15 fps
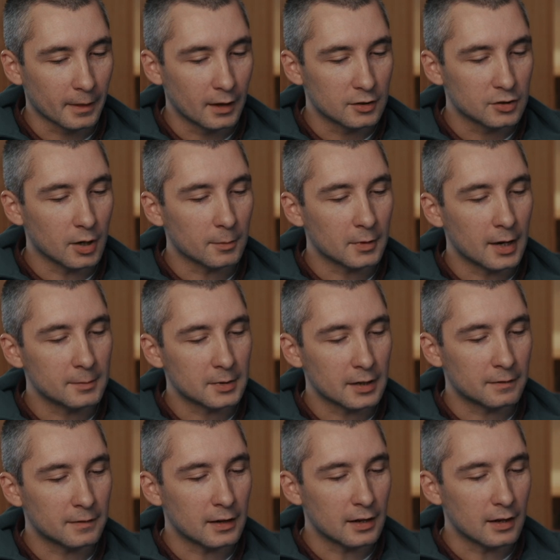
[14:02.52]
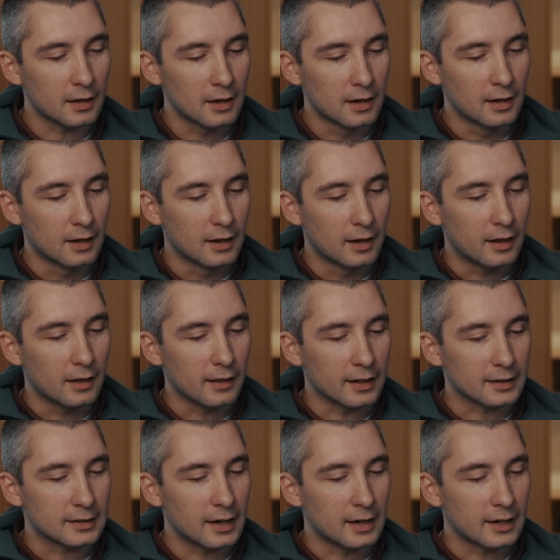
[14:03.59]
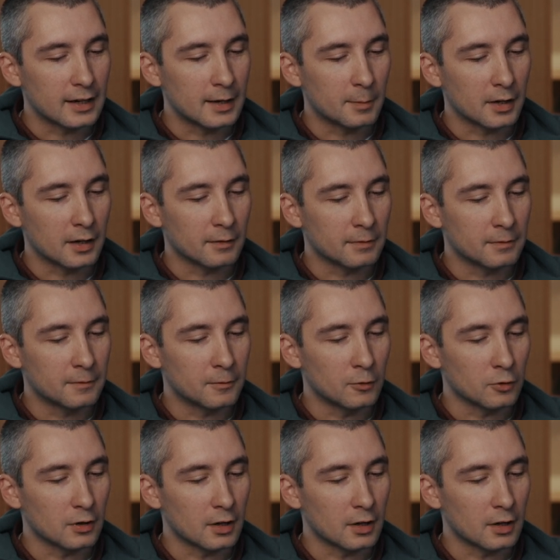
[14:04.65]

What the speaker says: sometimes I feel that's kind of keeping a foot